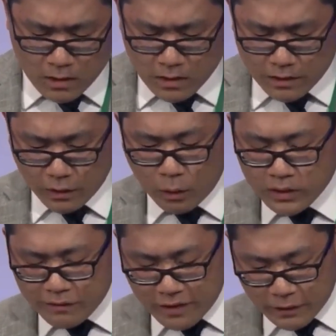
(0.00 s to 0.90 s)
The
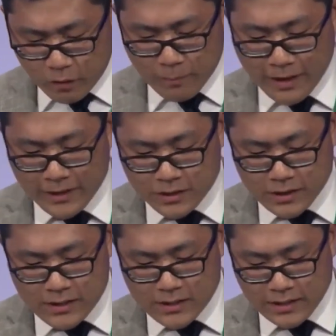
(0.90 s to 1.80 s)
Holy Father reminds
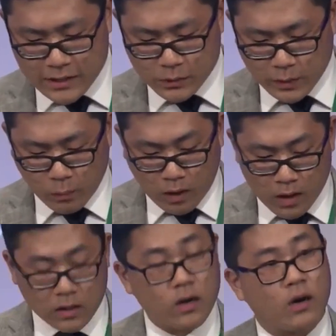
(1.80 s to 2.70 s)
us that as we
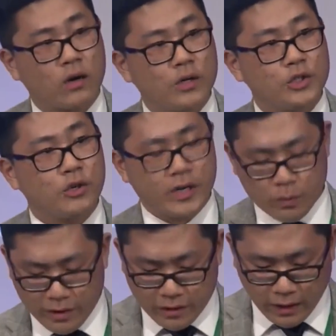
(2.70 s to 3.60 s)
walk on our journey
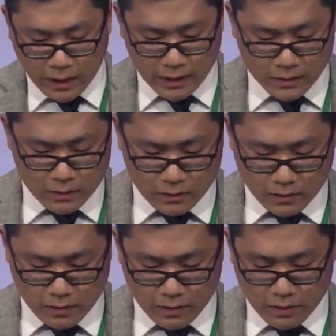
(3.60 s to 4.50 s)
with God,
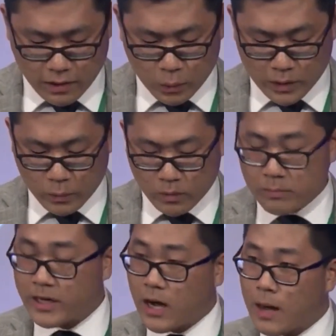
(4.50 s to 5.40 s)
that we will
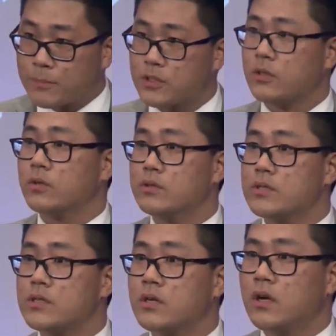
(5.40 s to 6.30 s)
meet
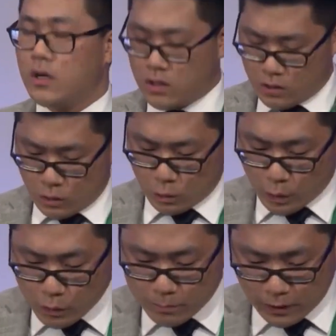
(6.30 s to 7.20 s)
obstacles,
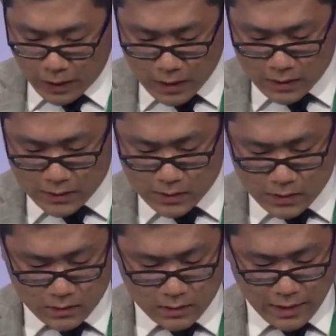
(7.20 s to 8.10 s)
roadblocks,
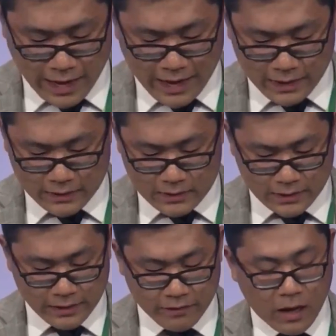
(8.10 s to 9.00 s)
and
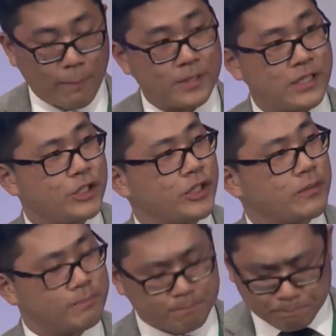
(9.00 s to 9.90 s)
even
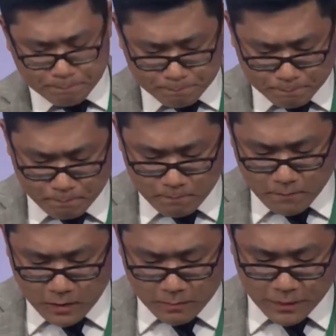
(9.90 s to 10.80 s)
opposition,
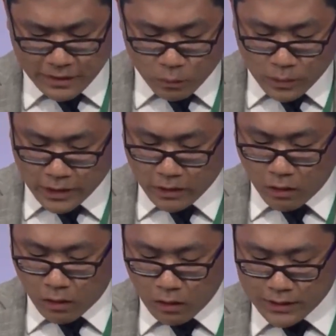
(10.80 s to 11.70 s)
but that we
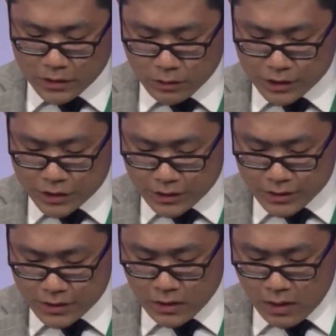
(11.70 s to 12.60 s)
are, as
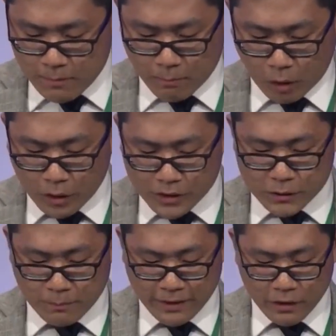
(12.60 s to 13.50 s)
Christians,
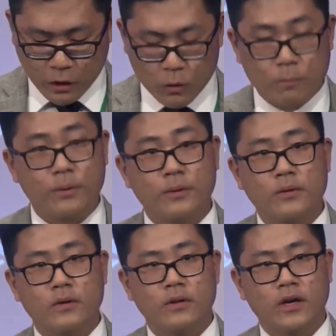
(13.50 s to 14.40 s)
marked by the hope
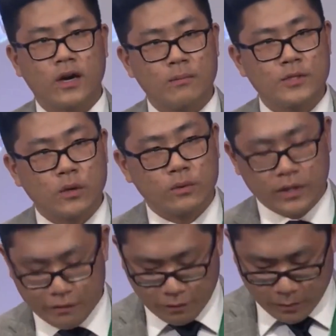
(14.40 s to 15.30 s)
that comes
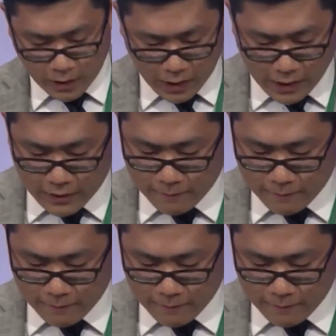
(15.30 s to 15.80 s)
only from God.